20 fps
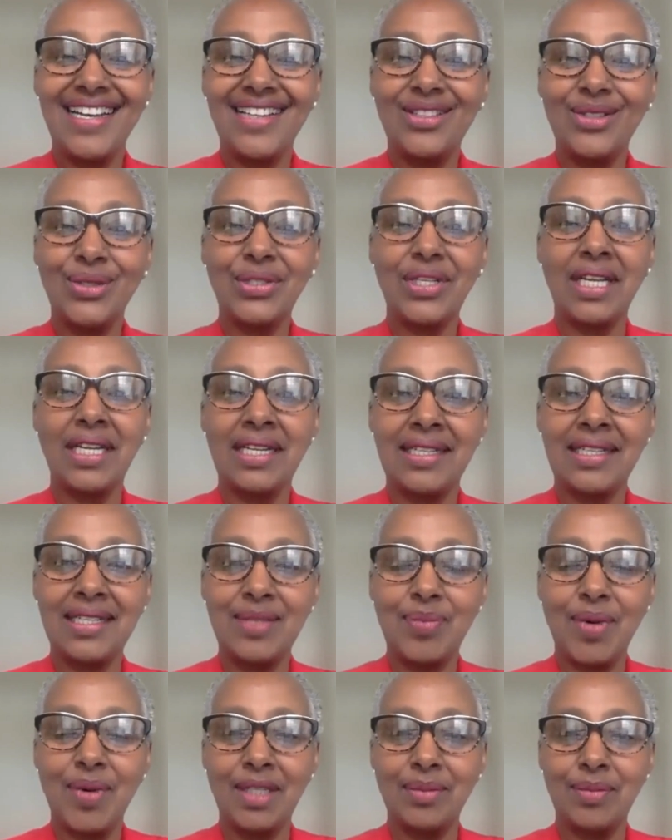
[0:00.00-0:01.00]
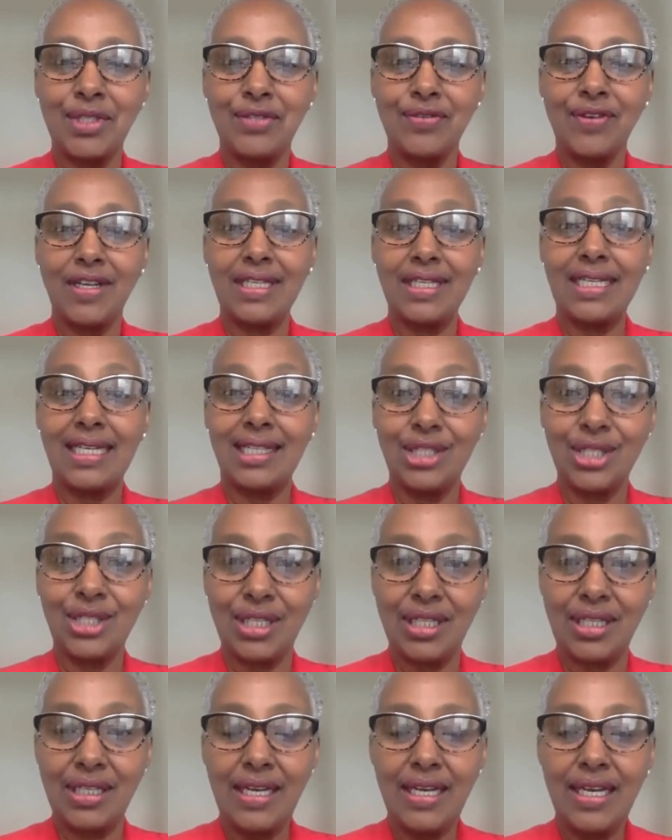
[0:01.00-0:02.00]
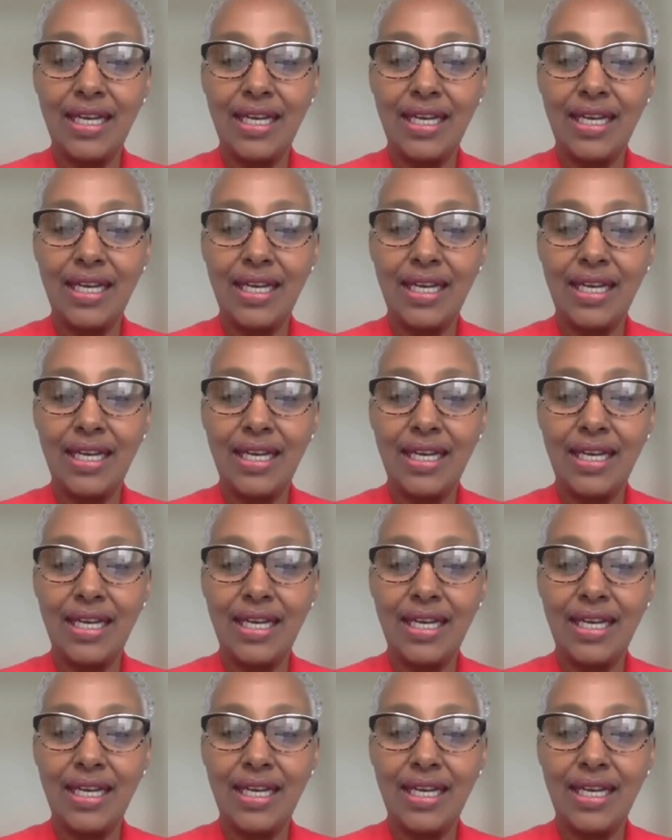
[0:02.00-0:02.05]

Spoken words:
North Carolina Department of Agriculture.